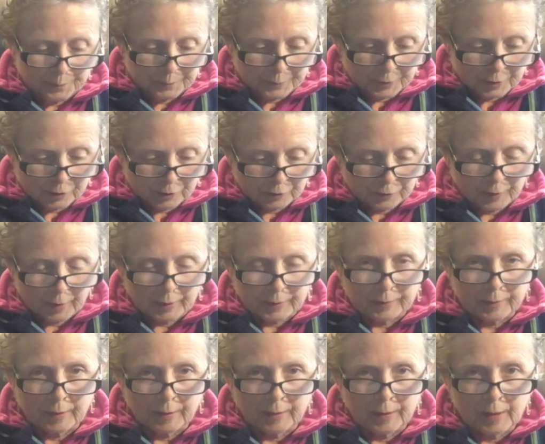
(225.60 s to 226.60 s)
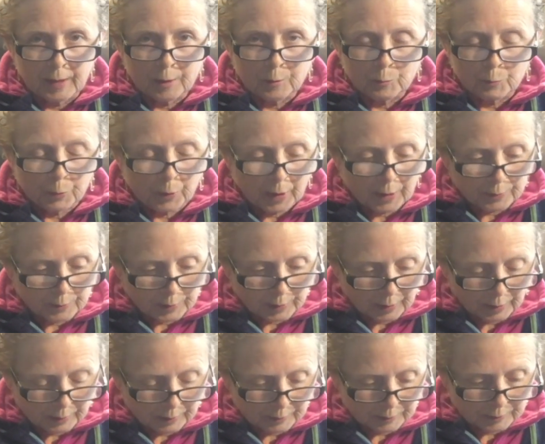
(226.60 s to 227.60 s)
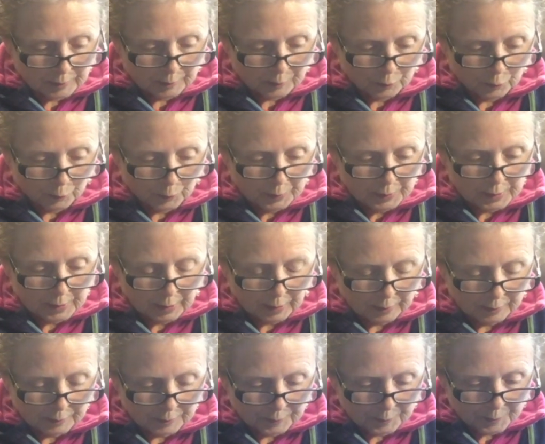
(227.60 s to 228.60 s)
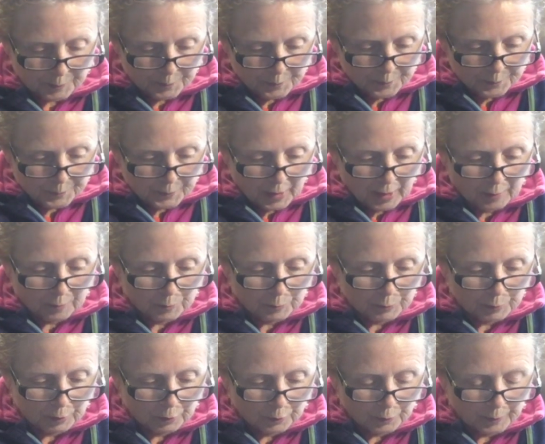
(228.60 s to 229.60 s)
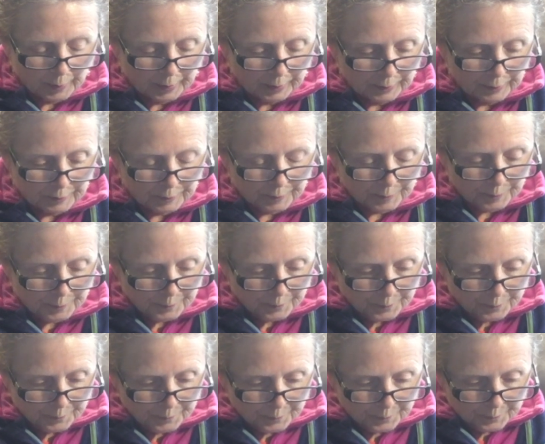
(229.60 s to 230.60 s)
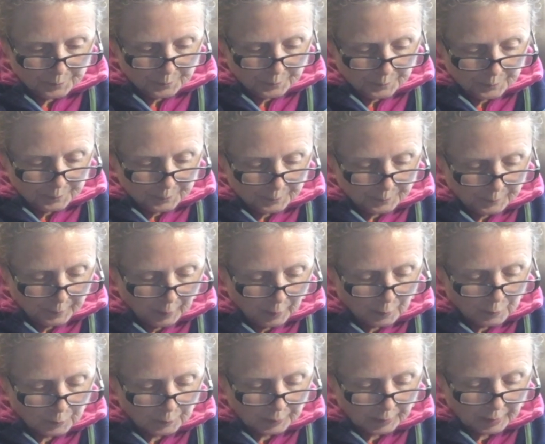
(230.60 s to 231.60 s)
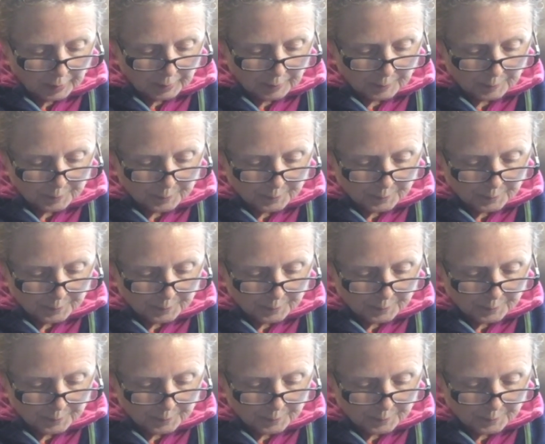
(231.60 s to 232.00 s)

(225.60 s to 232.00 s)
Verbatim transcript: It's like they lay brown eggs and green eggs and blue eggs. Okay.